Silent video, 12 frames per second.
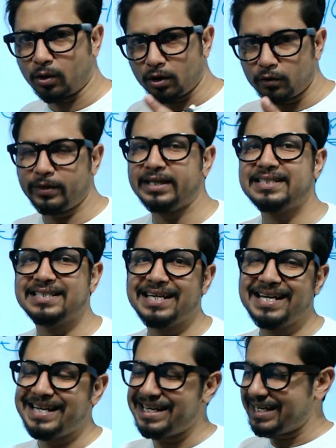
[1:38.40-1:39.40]
always
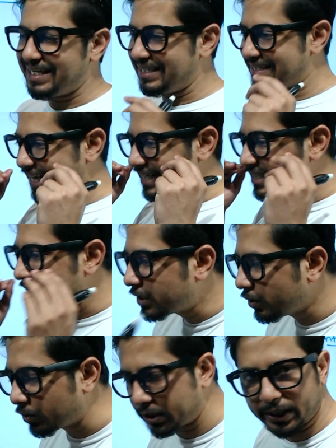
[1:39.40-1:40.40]
is
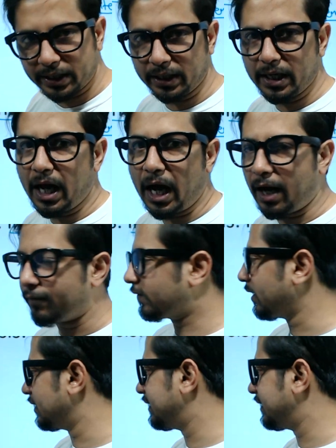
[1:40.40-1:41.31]
executed after